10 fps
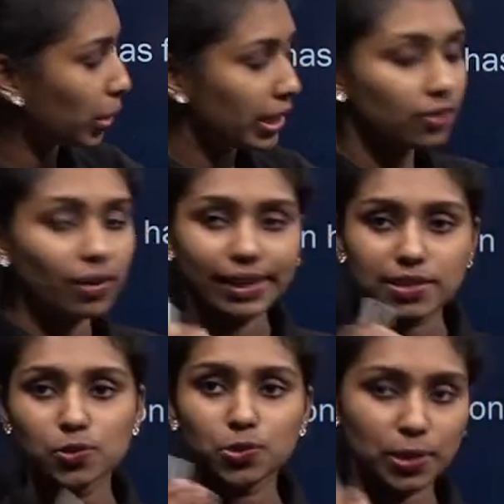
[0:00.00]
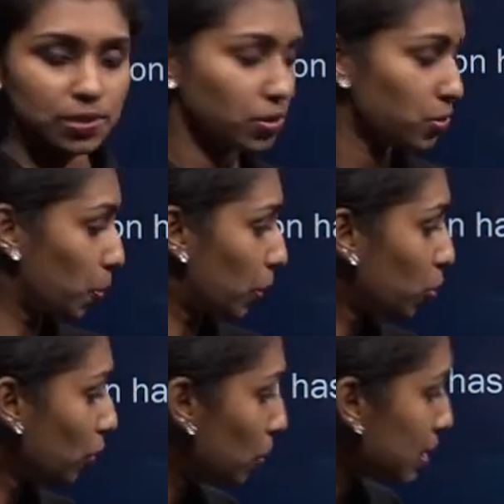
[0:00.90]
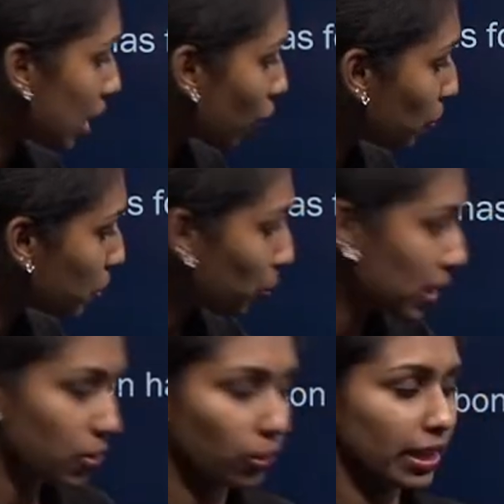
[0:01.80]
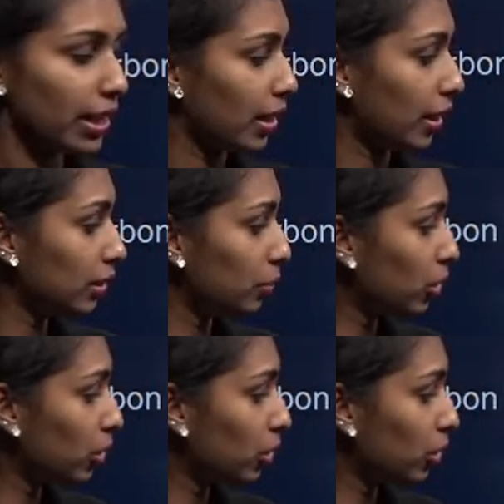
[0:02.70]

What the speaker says: right? 1s2, 2s2 and 2p2. We will be start from 2s only here, right?